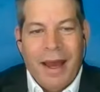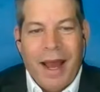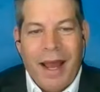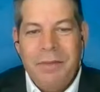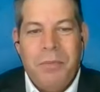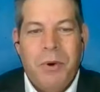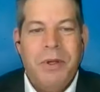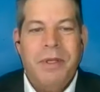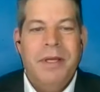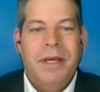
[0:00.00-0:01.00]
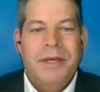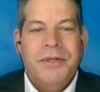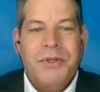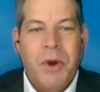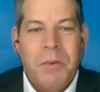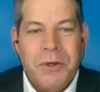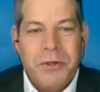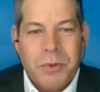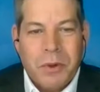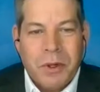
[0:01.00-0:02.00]
I had put so
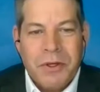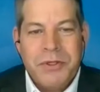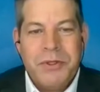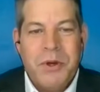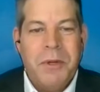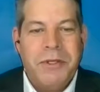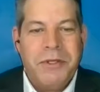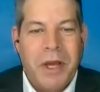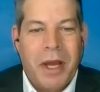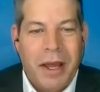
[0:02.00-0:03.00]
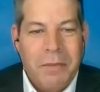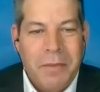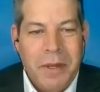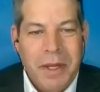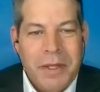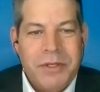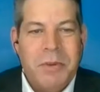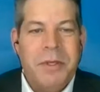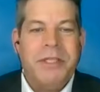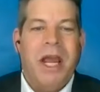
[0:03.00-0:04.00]
much work, so much time,
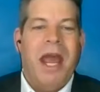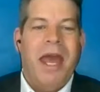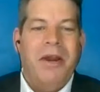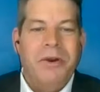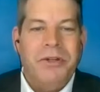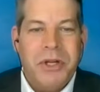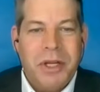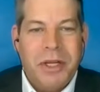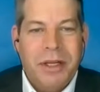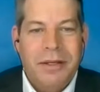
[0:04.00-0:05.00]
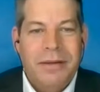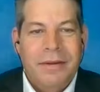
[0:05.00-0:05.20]
so much energy